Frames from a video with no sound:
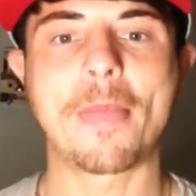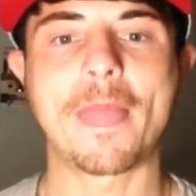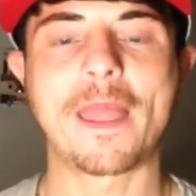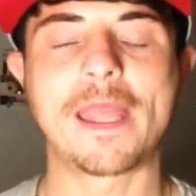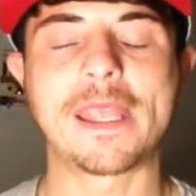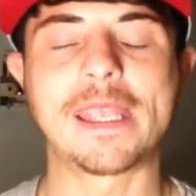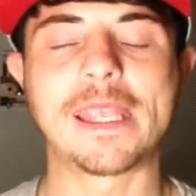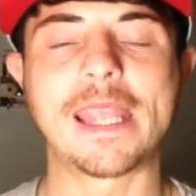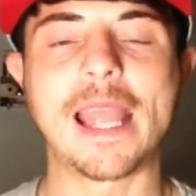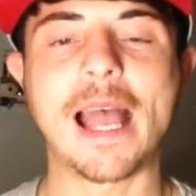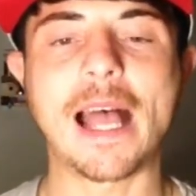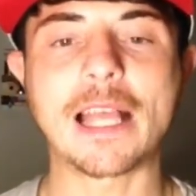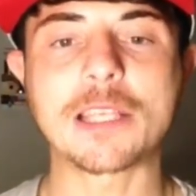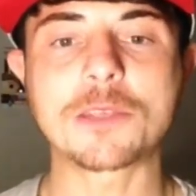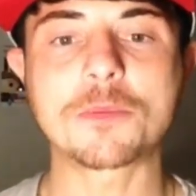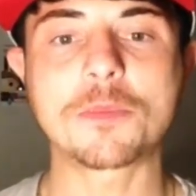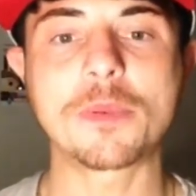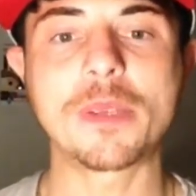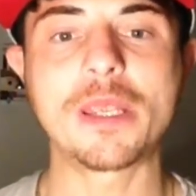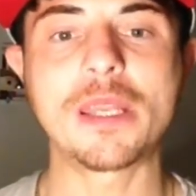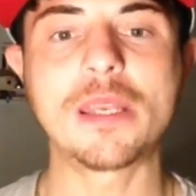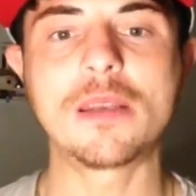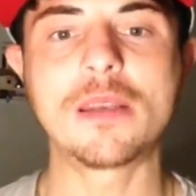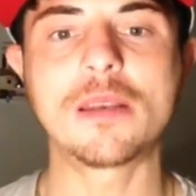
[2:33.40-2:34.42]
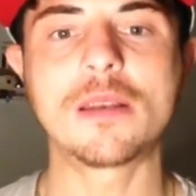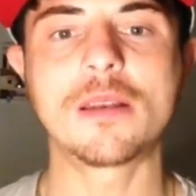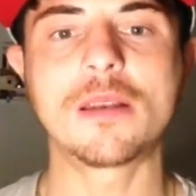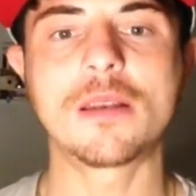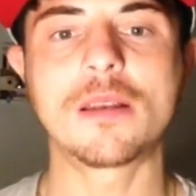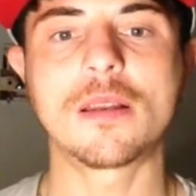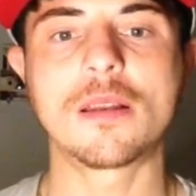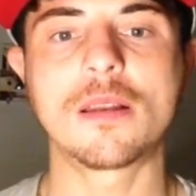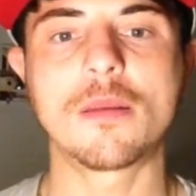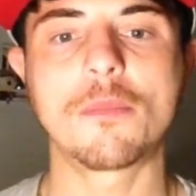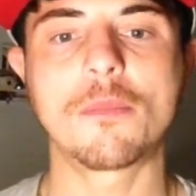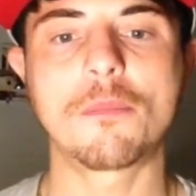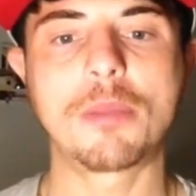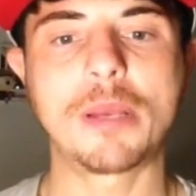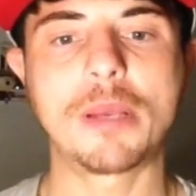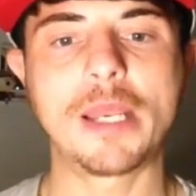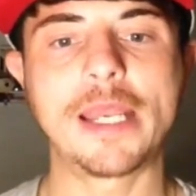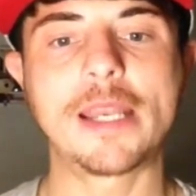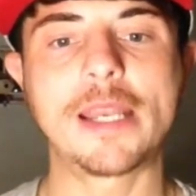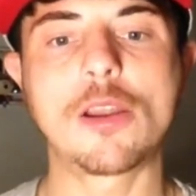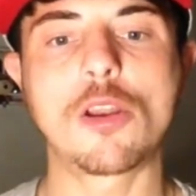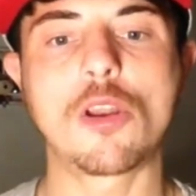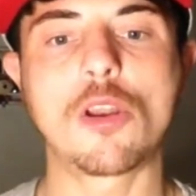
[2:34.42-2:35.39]
He has been
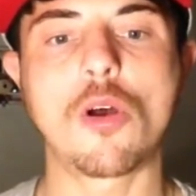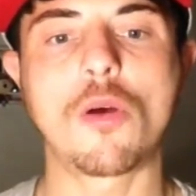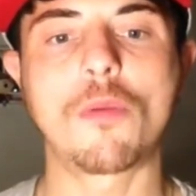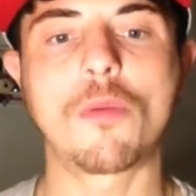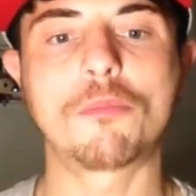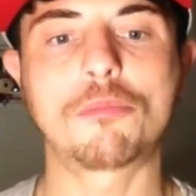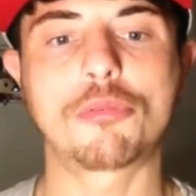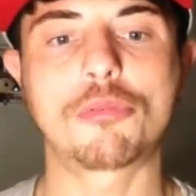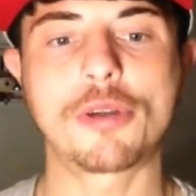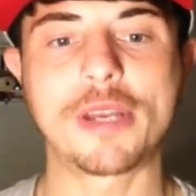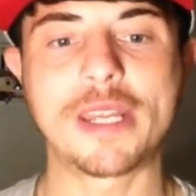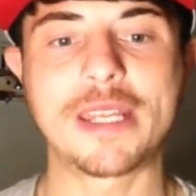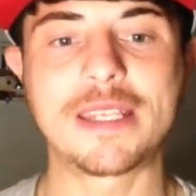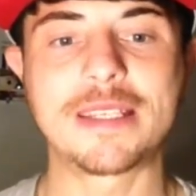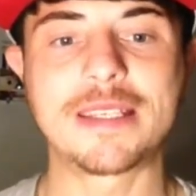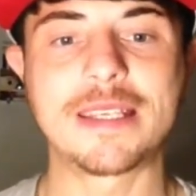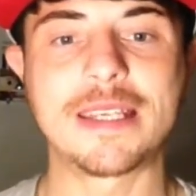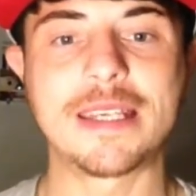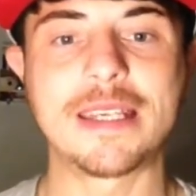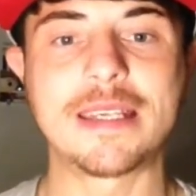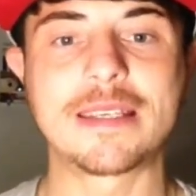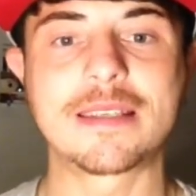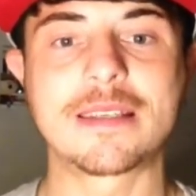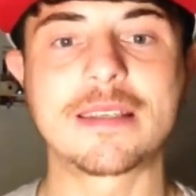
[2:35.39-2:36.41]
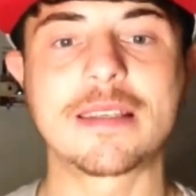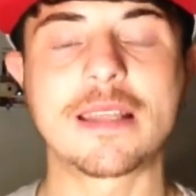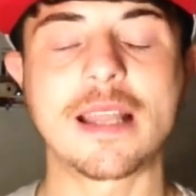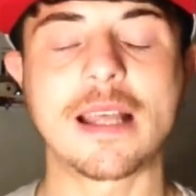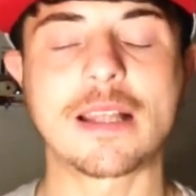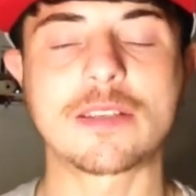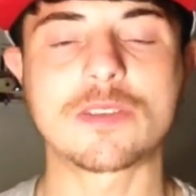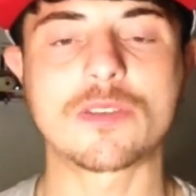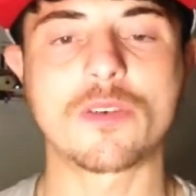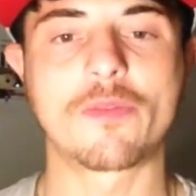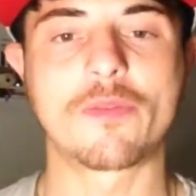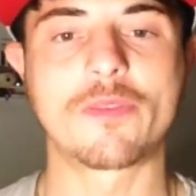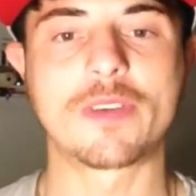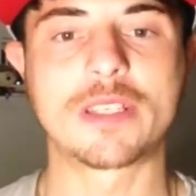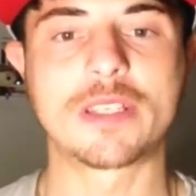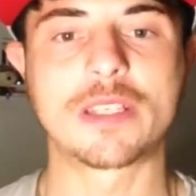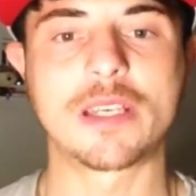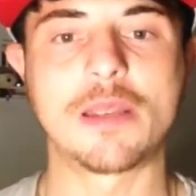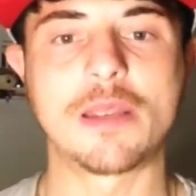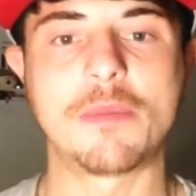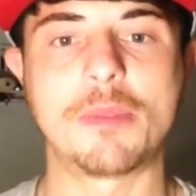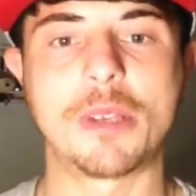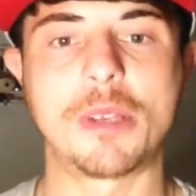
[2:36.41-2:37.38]
playing a lot in pre-season. That's
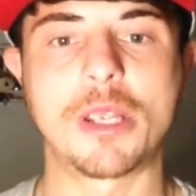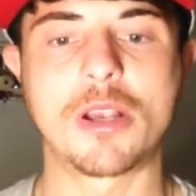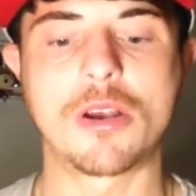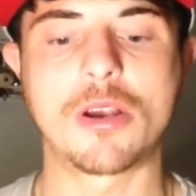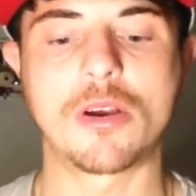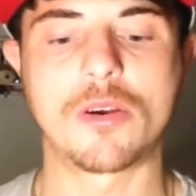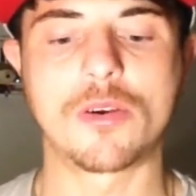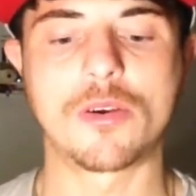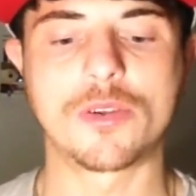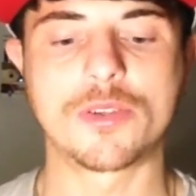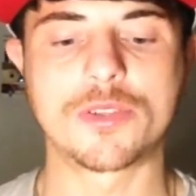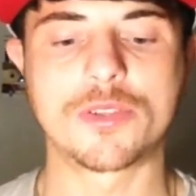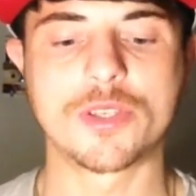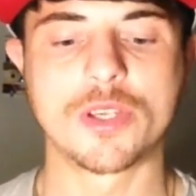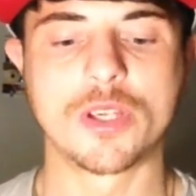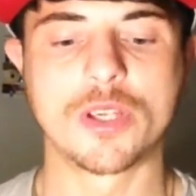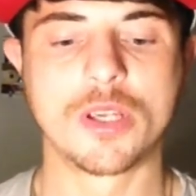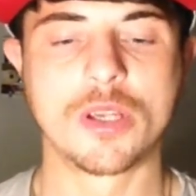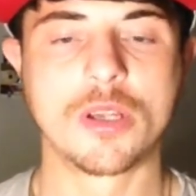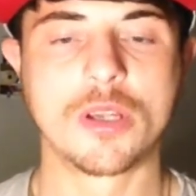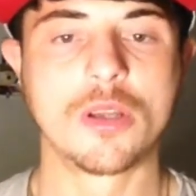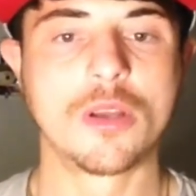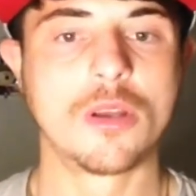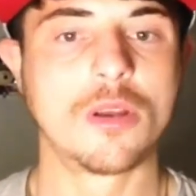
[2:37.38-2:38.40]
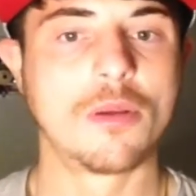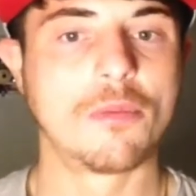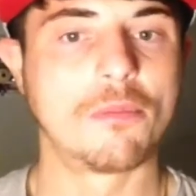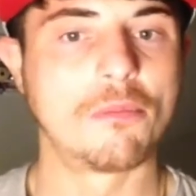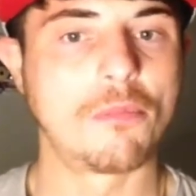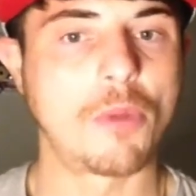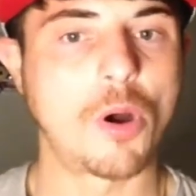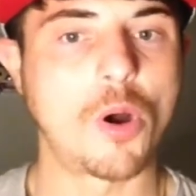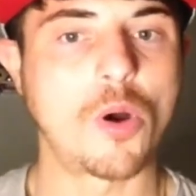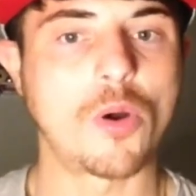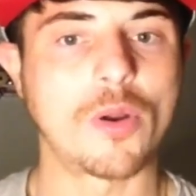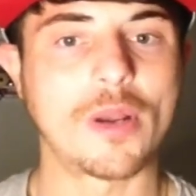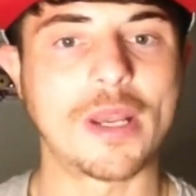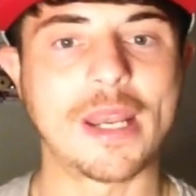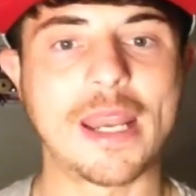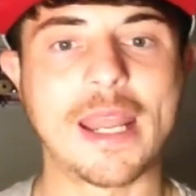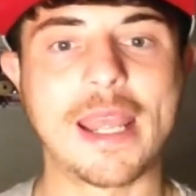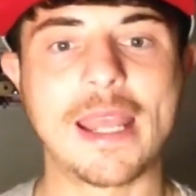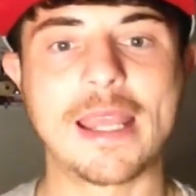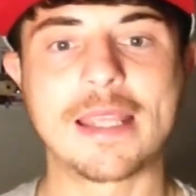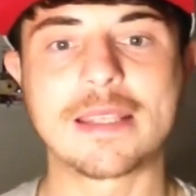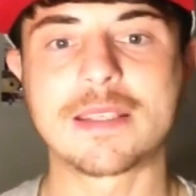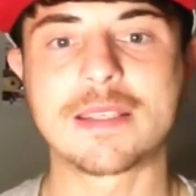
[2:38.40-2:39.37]
obviously because
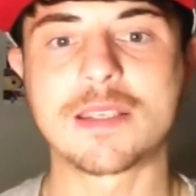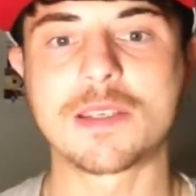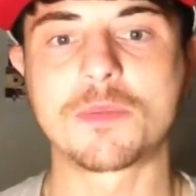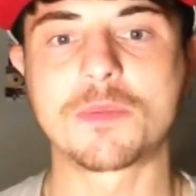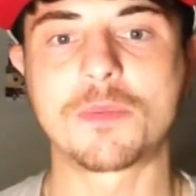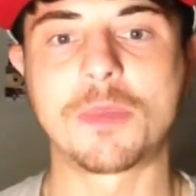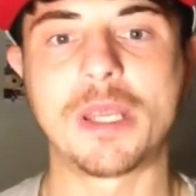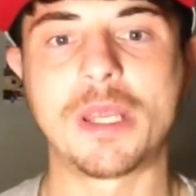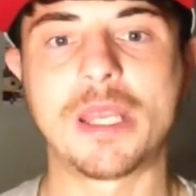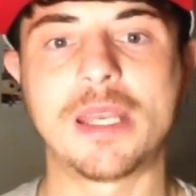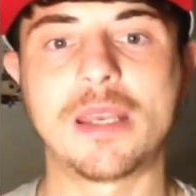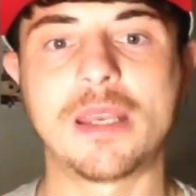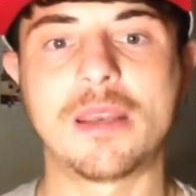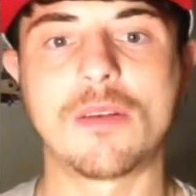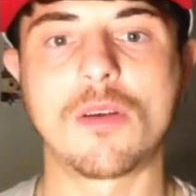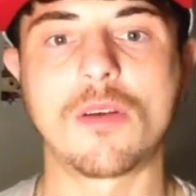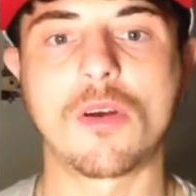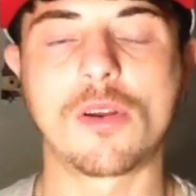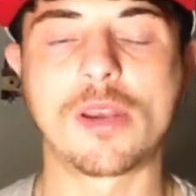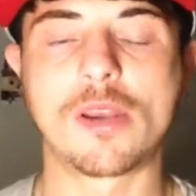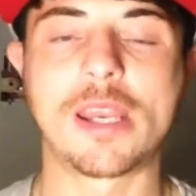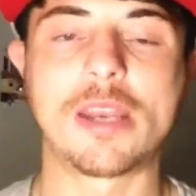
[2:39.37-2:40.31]
Martinez has been on